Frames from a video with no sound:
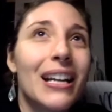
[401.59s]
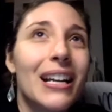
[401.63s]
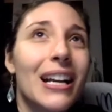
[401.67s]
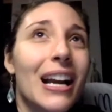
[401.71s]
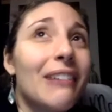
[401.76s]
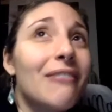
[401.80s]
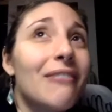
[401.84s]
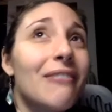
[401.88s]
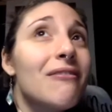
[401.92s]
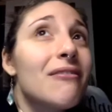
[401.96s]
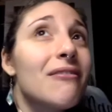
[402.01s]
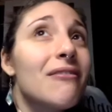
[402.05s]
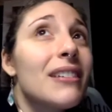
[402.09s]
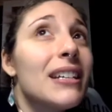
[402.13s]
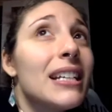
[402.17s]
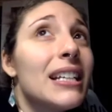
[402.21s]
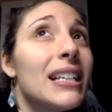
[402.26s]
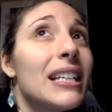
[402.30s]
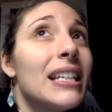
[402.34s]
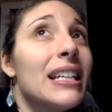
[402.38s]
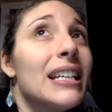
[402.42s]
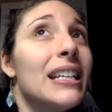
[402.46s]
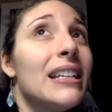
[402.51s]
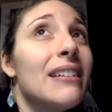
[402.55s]
and I
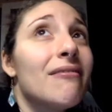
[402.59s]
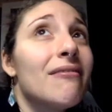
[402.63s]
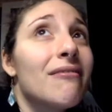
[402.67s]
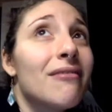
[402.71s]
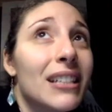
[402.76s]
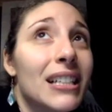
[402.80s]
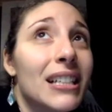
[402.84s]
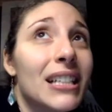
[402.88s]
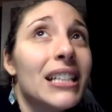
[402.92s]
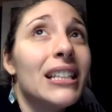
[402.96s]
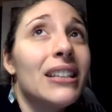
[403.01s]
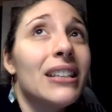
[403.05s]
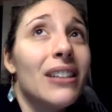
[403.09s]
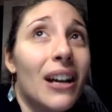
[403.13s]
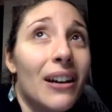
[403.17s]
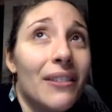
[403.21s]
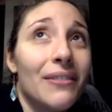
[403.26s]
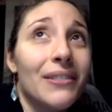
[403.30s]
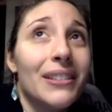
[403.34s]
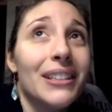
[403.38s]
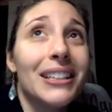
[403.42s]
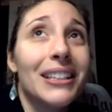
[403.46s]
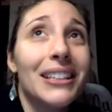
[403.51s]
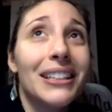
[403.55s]
really, really
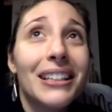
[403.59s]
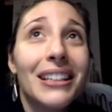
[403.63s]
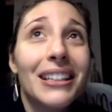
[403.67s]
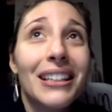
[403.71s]
love it.